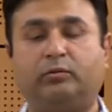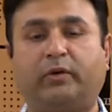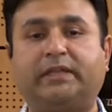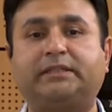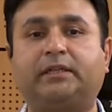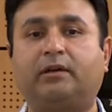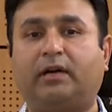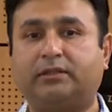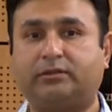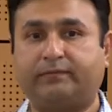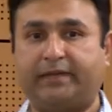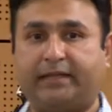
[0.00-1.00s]
what's the
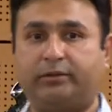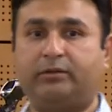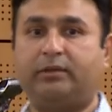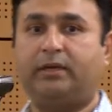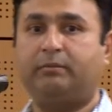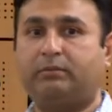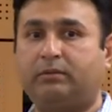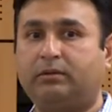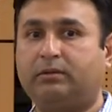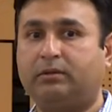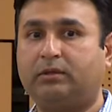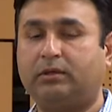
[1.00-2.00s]
part of that
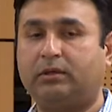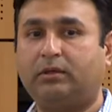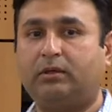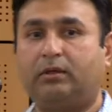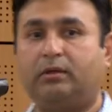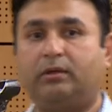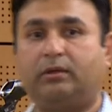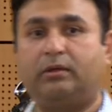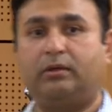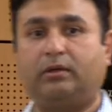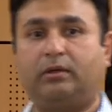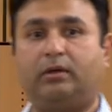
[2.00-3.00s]
one?
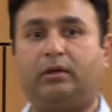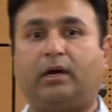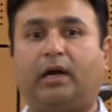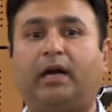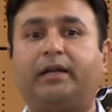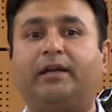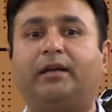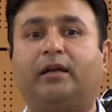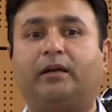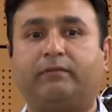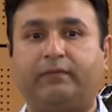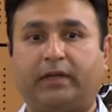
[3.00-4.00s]
Heart and
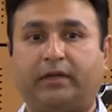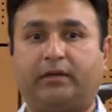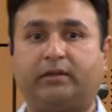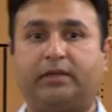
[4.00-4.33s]
lungs.